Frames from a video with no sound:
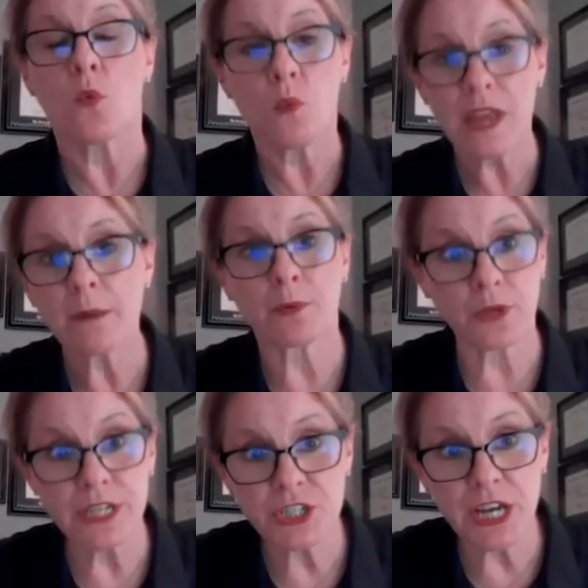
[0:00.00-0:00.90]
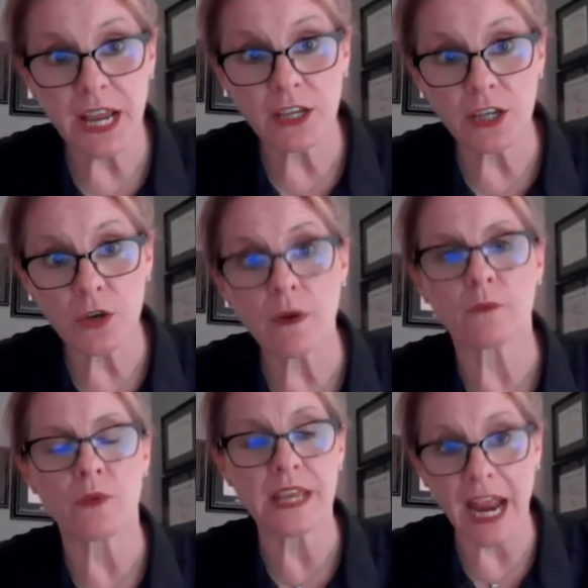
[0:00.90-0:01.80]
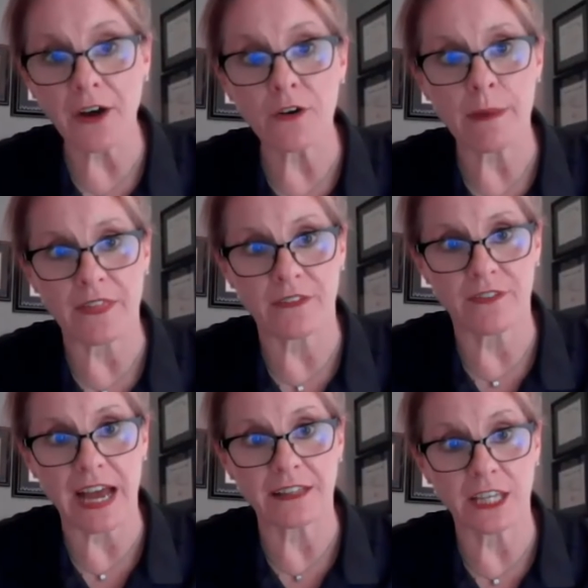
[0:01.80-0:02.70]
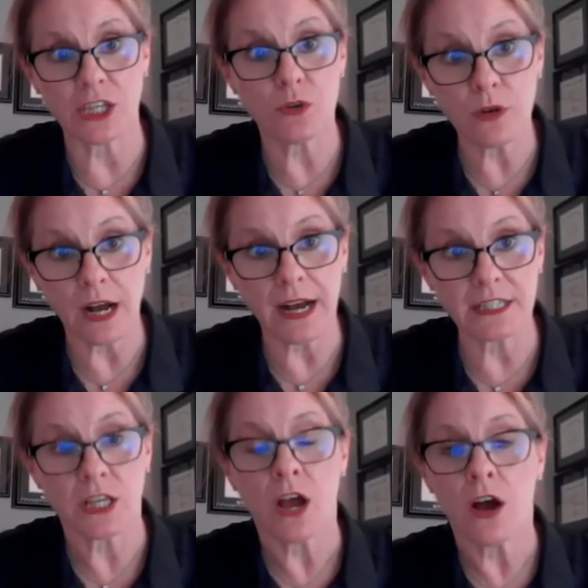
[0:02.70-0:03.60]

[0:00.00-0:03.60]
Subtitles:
we appreciate you and we care about the fact that you guys